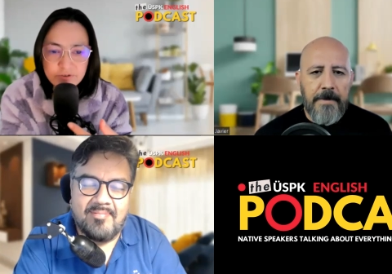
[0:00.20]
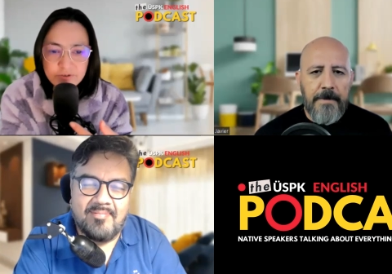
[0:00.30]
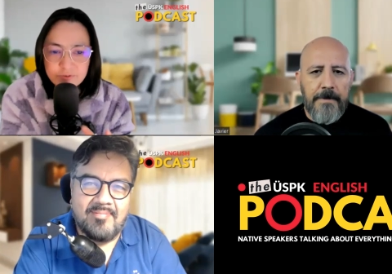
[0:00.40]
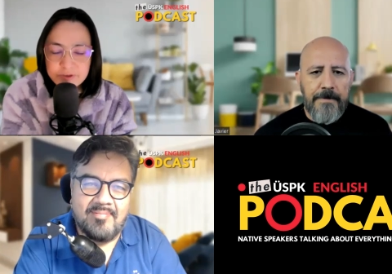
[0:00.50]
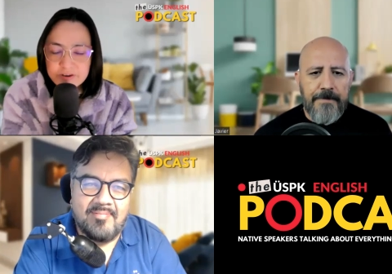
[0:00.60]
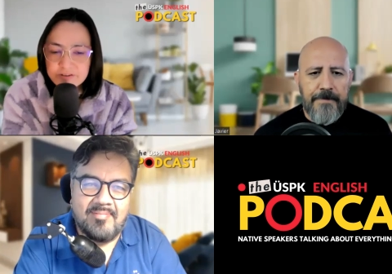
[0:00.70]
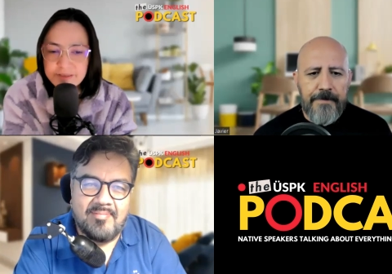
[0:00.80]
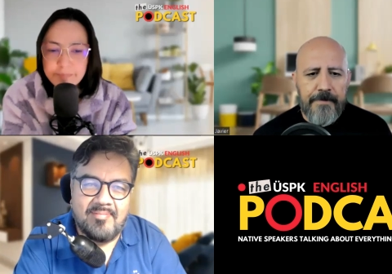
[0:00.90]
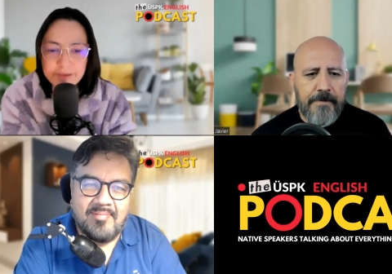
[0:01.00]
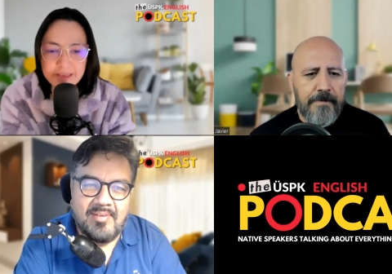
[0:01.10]
Speaker 1: you speakers.
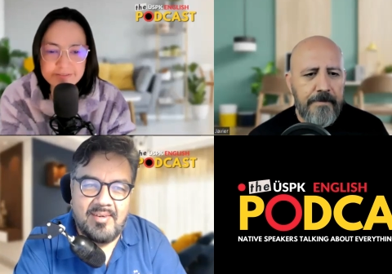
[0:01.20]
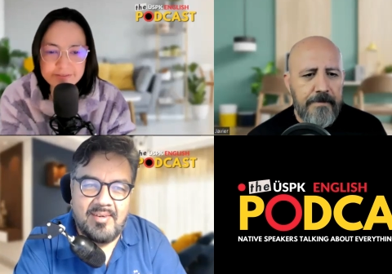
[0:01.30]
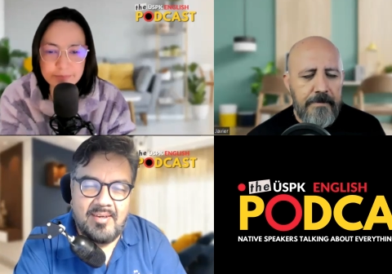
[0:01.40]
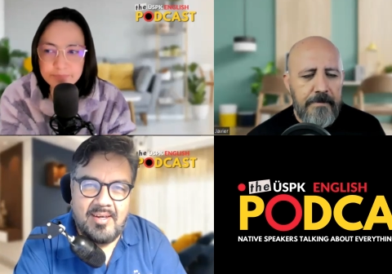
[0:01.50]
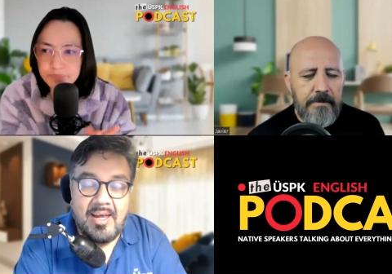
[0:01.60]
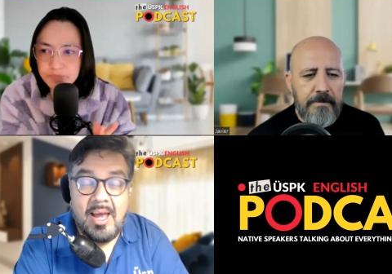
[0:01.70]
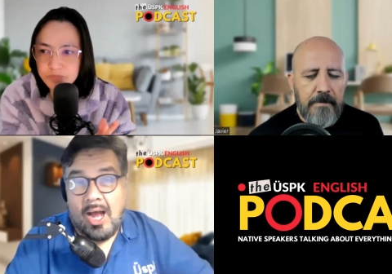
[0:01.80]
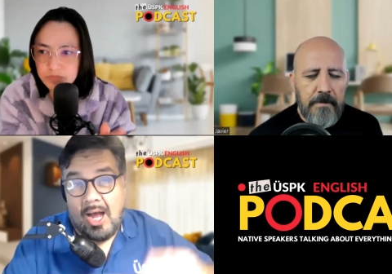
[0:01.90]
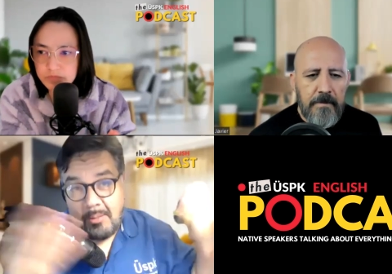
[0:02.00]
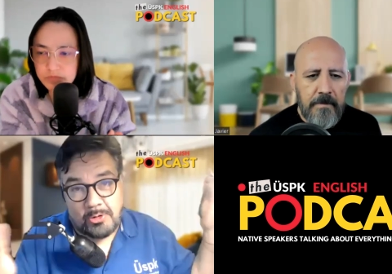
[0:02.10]
I'm Catza.
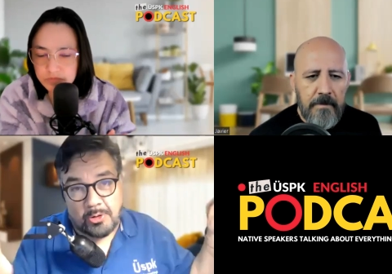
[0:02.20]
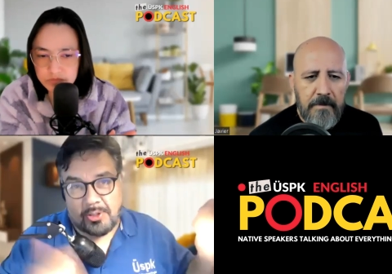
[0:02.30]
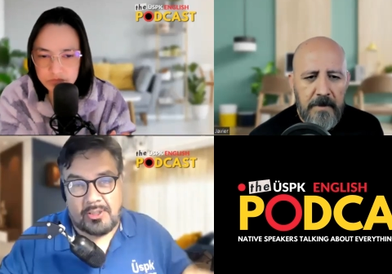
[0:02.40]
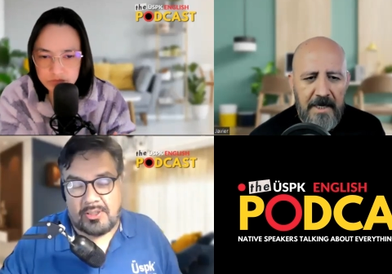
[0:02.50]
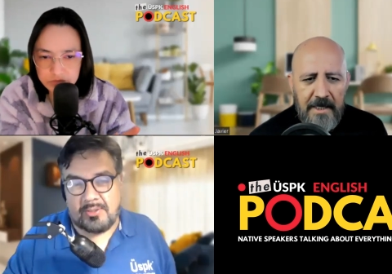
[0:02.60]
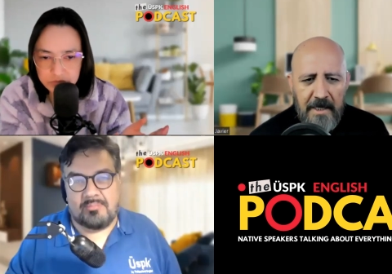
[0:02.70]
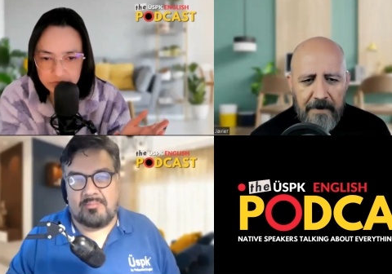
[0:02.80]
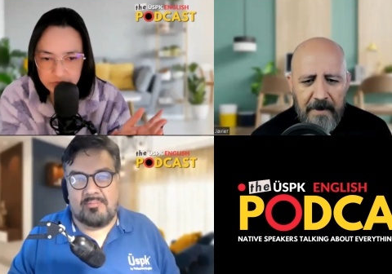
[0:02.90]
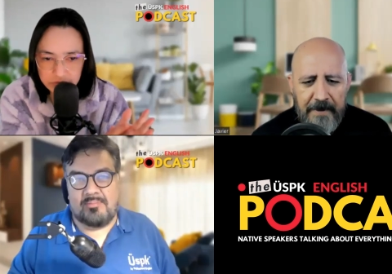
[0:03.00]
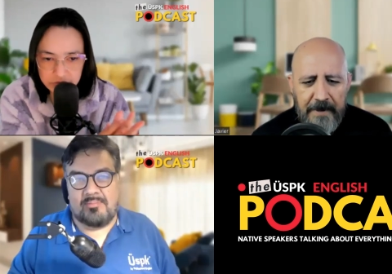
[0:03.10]
Speaker 2: I'm George. And
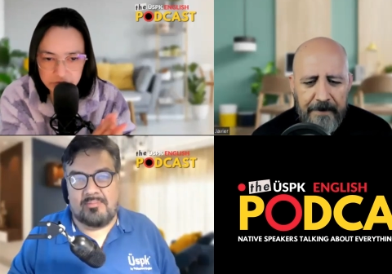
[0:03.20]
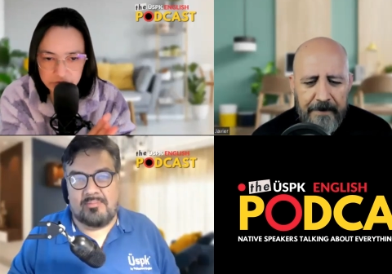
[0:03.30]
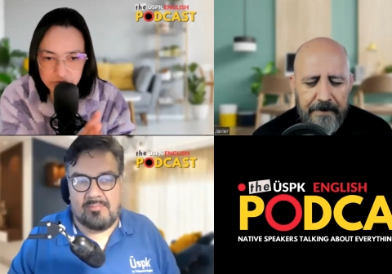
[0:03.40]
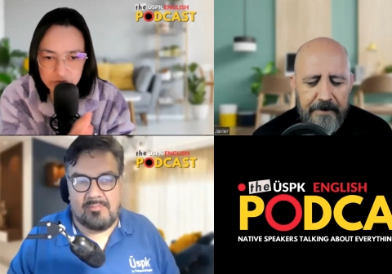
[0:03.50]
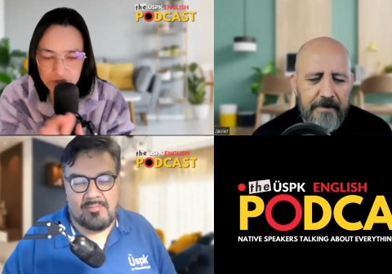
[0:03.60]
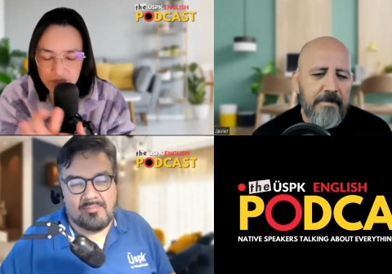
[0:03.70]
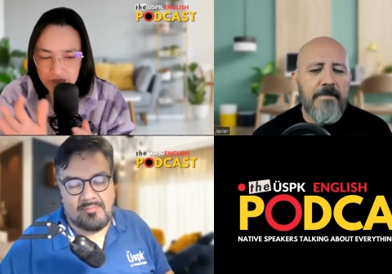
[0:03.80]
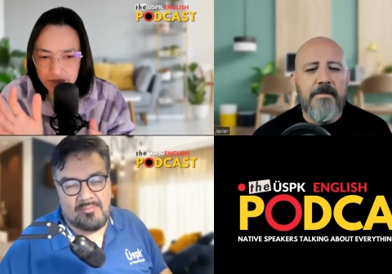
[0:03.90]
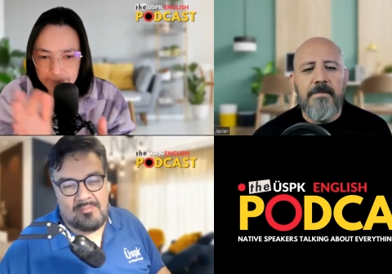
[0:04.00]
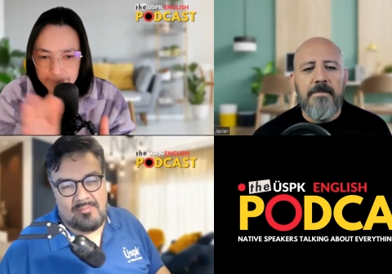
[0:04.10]
I'm Javier.
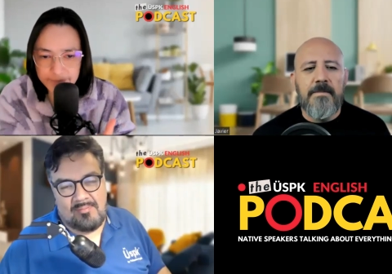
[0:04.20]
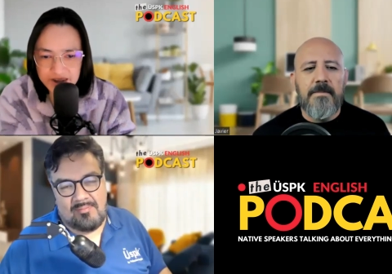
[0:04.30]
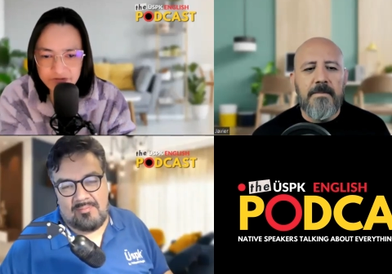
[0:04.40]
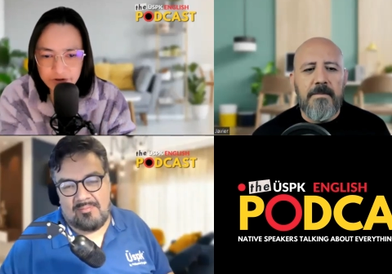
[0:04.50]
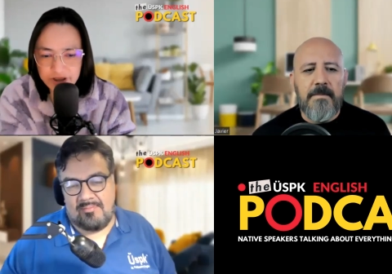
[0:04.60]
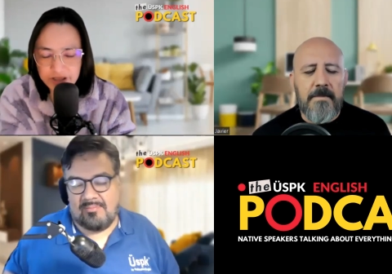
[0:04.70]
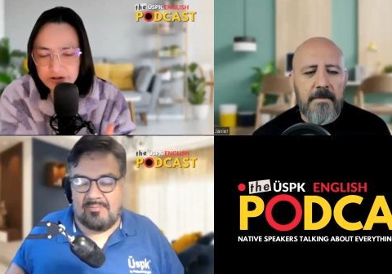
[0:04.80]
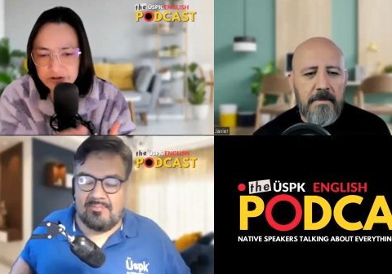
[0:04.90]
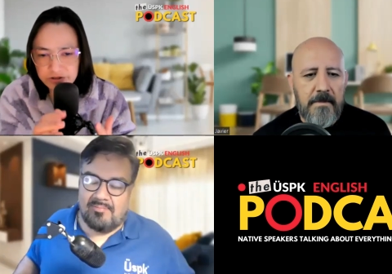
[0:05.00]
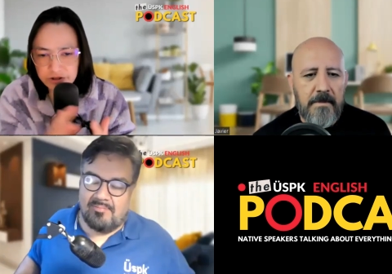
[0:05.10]
Speaker 1: Many of our
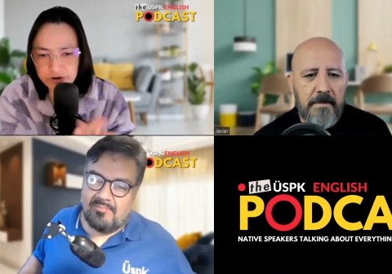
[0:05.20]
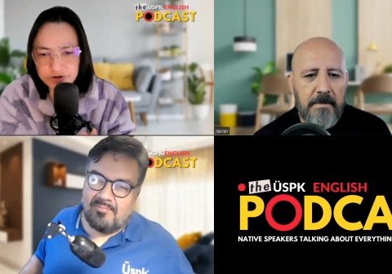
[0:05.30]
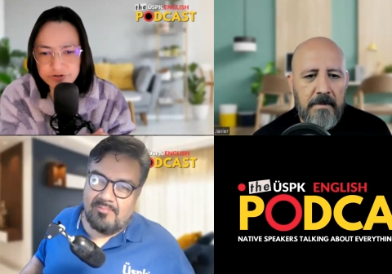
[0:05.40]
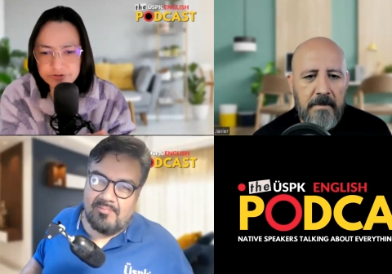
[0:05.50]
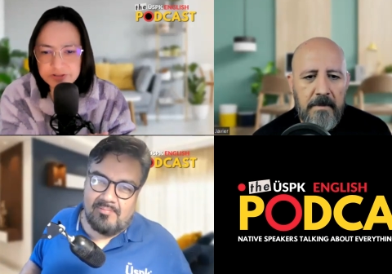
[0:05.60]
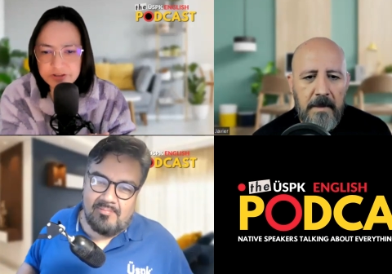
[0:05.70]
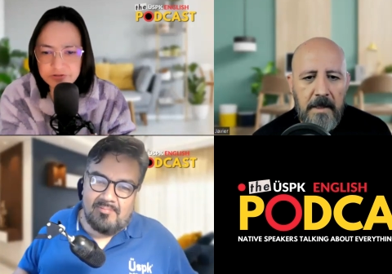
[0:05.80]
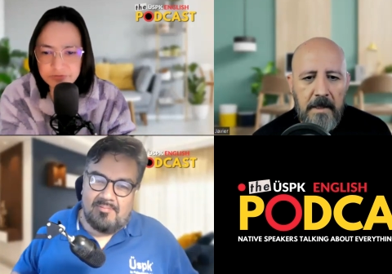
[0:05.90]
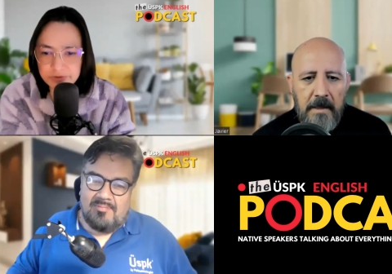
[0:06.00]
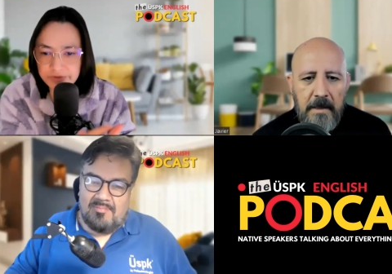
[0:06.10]
English learners need to
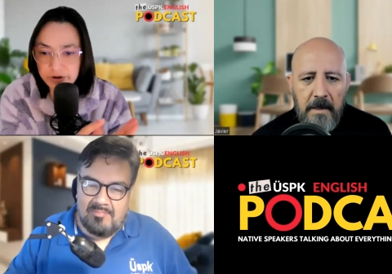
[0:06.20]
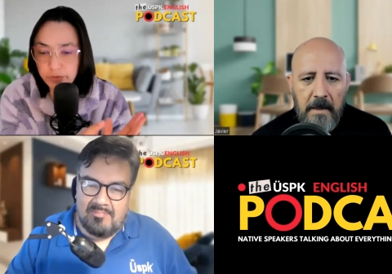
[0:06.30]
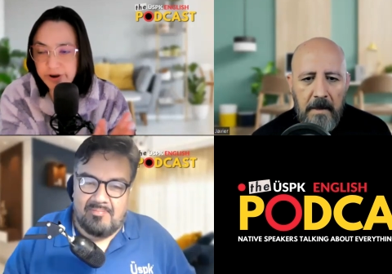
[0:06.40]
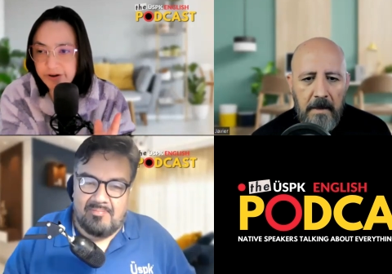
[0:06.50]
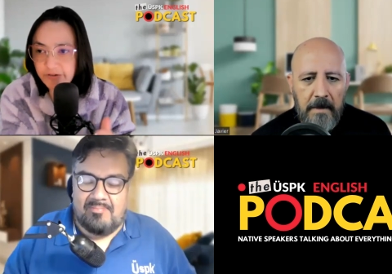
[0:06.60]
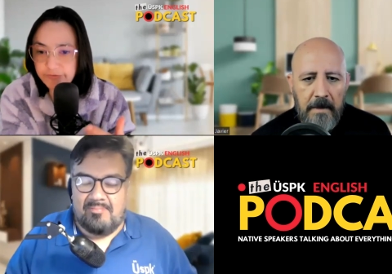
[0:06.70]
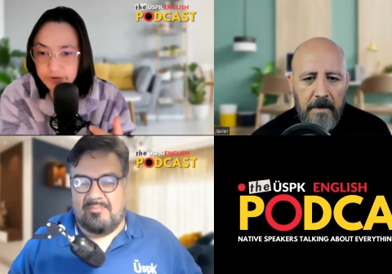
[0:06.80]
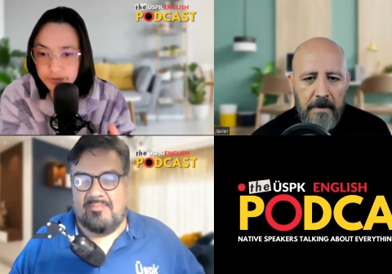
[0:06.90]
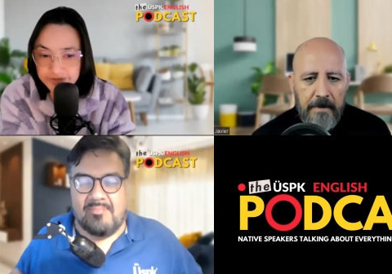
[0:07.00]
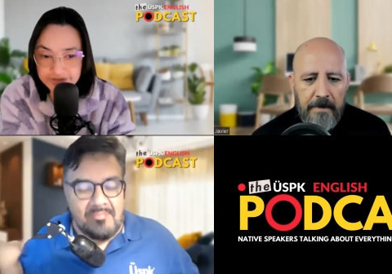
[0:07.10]
be made aware of
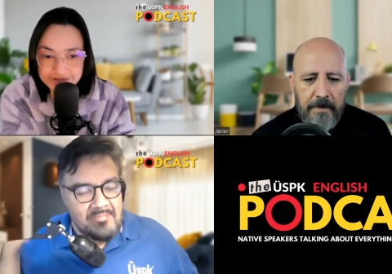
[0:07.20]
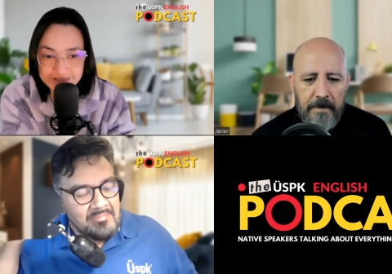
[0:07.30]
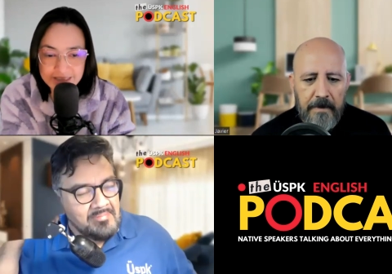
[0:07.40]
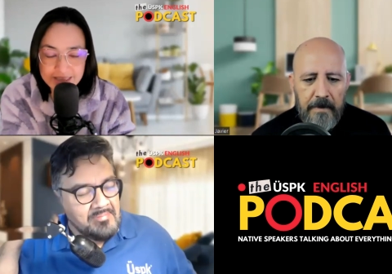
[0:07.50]
fluency